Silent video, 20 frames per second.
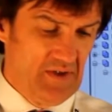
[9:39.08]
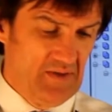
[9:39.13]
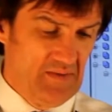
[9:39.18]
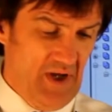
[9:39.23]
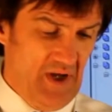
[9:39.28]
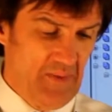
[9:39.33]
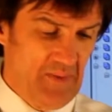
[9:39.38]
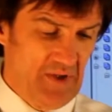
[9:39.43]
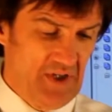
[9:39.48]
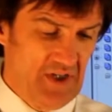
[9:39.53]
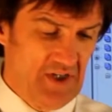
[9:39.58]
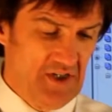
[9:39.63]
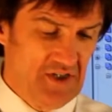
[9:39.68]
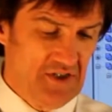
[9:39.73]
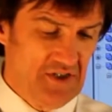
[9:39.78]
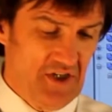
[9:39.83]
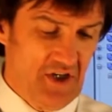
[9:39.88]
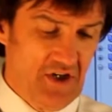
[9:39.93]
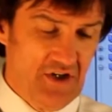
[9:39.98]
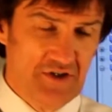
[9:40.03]

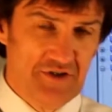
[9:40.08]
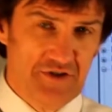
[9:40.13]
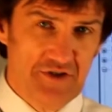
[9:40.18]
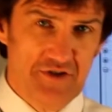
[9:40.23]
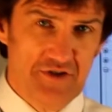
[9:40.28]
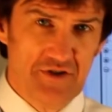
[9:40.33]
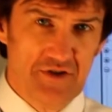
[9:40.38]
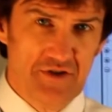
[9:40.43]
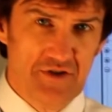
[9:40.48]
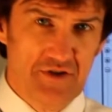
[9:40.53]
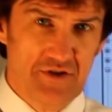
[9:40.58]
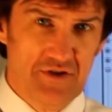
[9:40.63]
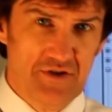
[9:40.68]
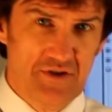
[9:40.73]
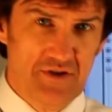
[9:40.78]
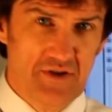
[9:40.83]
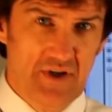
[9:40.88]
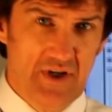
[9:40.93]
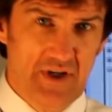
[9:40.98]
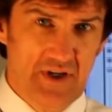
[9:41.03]
application that allows you
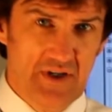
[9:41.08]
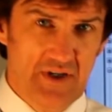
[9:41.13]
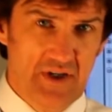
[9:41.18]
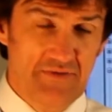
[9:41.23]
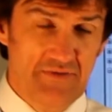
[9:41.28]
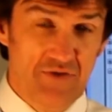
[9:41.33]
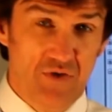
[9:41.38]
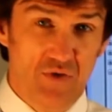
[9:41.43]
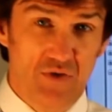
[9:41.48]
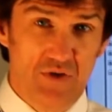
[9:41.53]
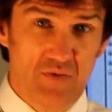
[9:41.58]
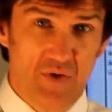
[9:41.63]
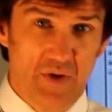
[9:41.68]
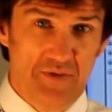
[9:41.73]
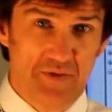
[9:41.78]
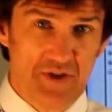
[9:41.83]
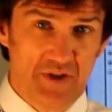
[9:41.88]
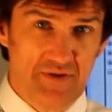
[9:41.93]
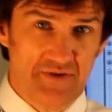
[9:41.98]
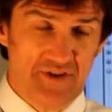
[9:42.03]
to invoke
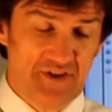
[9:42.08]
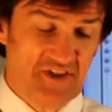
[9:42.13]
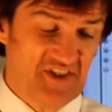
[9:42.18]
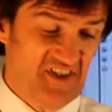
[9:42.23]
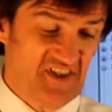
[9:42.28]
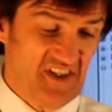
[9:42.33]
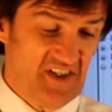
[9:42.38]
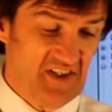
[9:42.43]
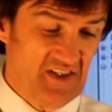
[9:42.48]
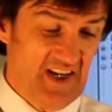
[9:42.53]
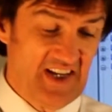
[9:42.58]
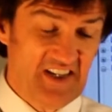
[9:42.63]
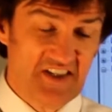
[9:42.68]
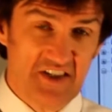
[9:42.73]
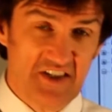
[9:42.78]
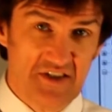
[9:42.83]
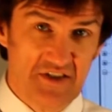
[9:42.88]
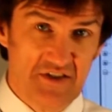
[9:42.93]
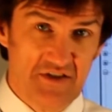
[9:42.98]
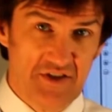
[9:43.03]
web services in a test
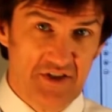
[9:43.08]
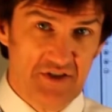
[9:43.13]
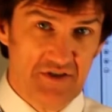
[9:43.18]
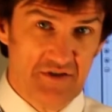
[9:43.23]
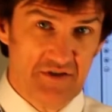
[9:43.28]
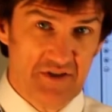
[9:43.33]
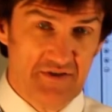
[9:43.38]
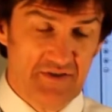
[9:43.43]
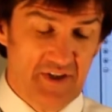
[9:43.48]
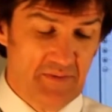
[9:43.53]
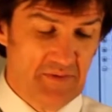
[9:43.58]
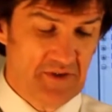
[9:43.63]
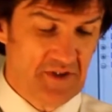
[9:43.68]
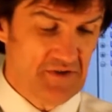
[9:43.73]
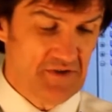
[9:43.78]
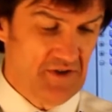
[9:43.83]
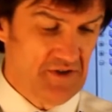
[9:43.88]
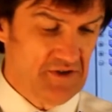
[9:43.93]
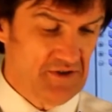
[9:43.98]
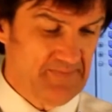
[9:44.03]
situation or a development
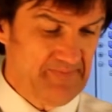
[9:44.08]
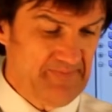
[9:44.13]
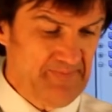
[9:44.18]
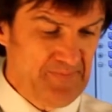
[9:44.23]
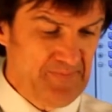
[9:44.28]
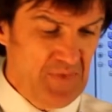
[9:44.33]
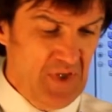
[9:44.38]
situation.